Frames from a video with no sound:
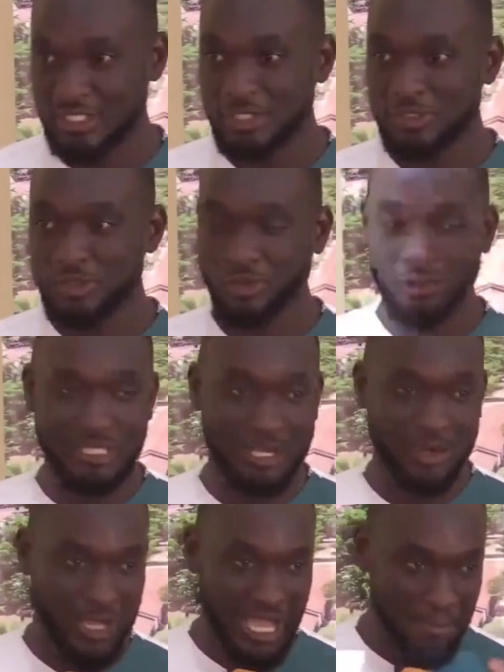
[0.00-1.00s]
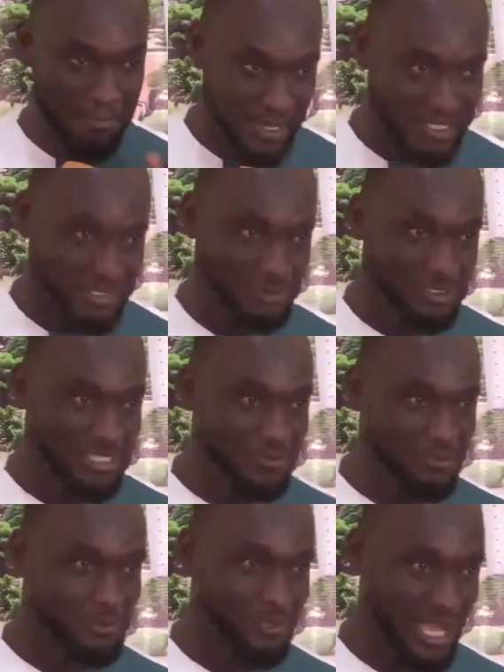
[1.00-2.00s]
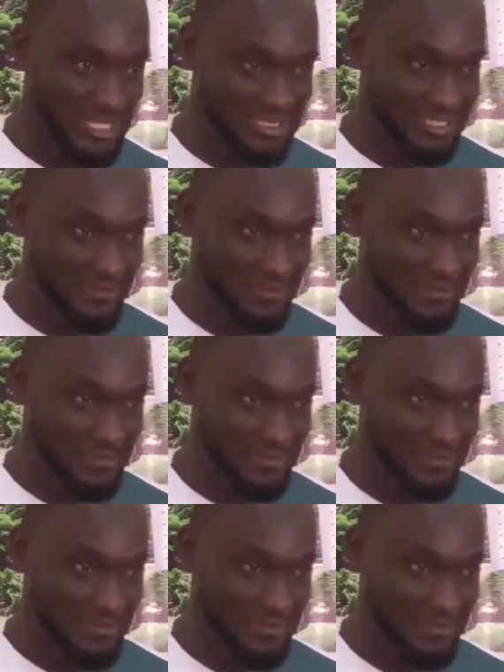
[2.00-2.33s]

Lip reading: So the person who is able to answer